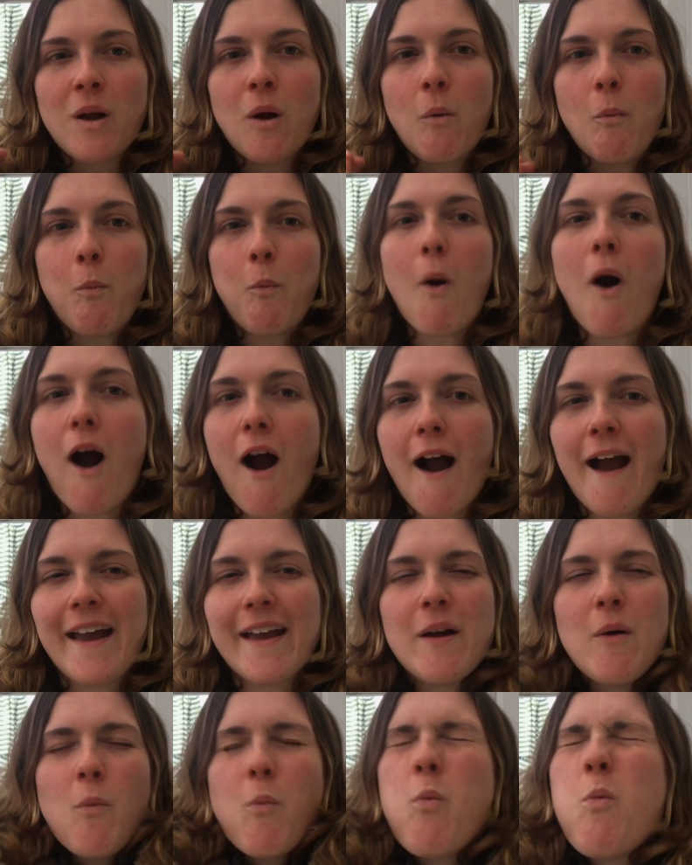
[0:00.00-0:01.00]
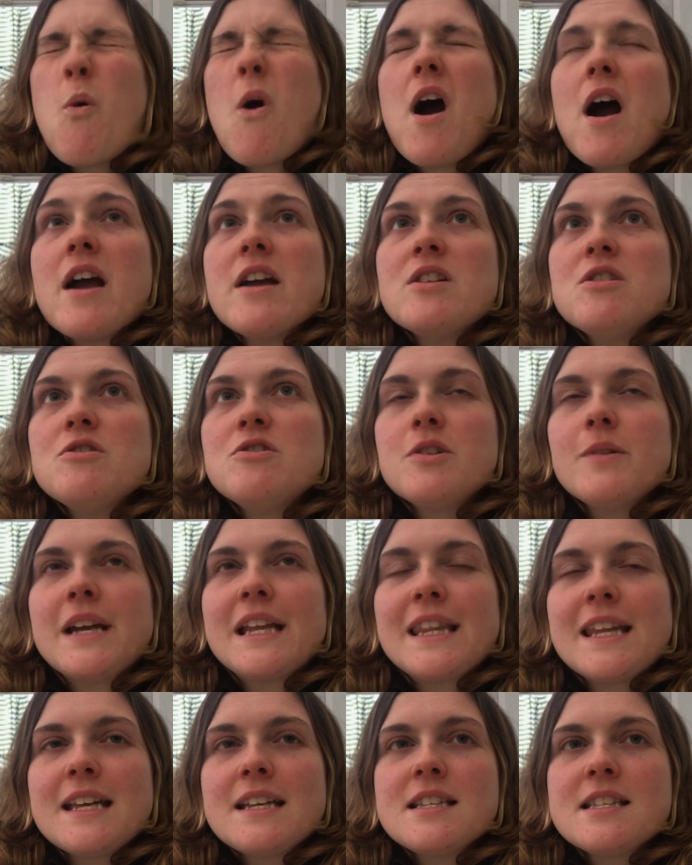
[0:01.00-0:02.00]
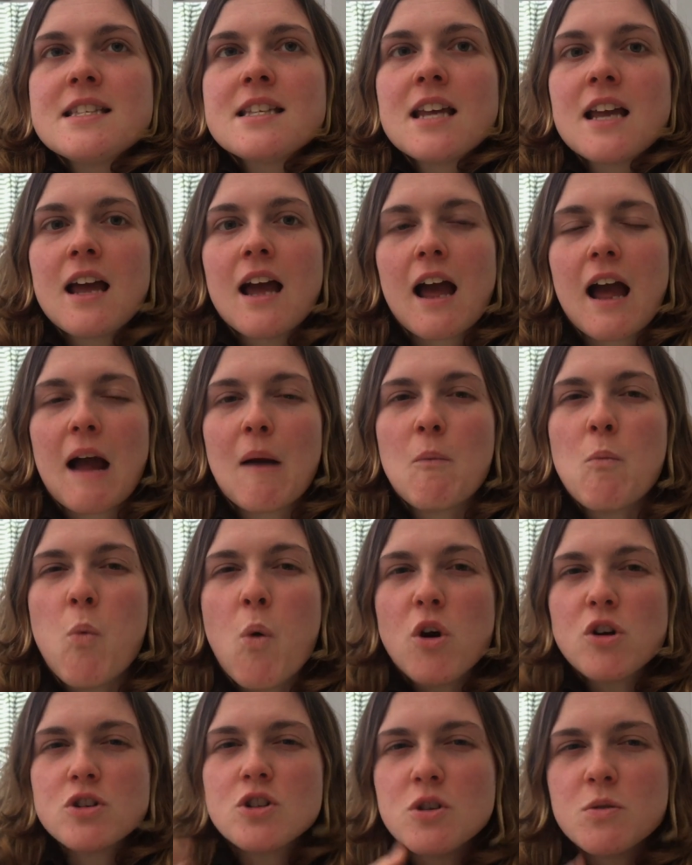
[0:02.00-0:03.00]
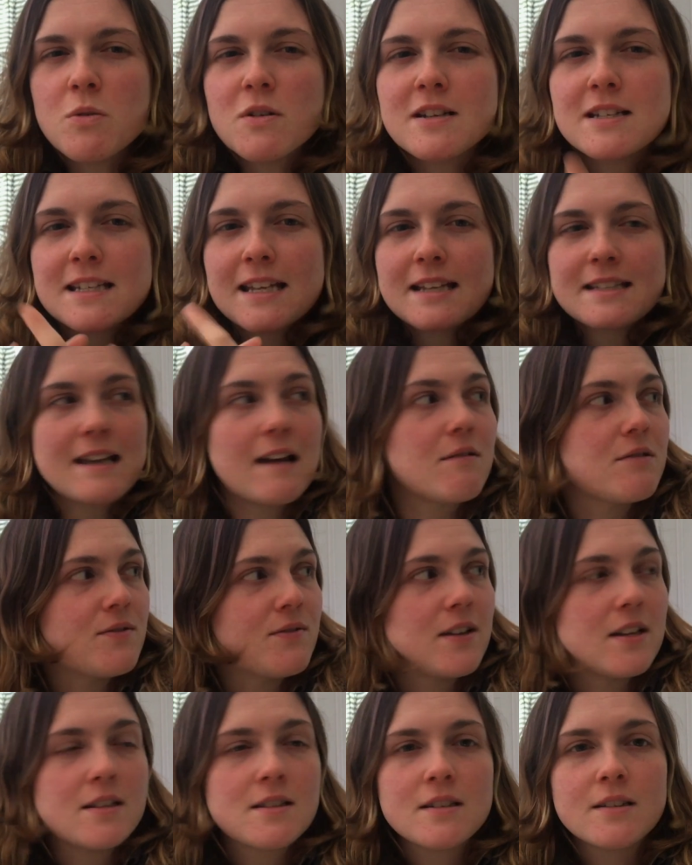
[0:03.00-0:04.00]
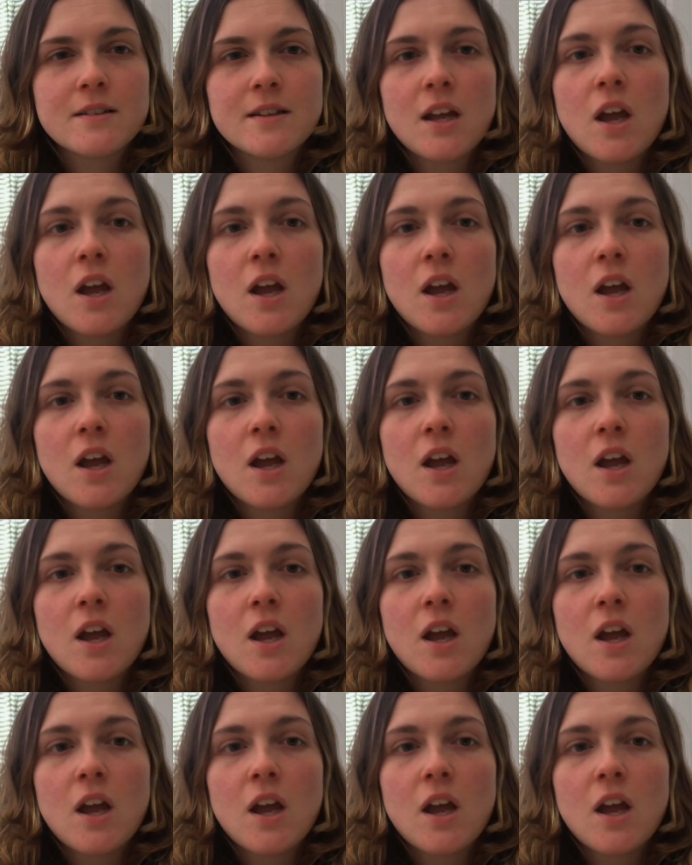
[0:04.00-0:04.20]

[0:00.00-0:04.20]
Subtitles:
Why? Why are you doing this? And what do you want to get out of it?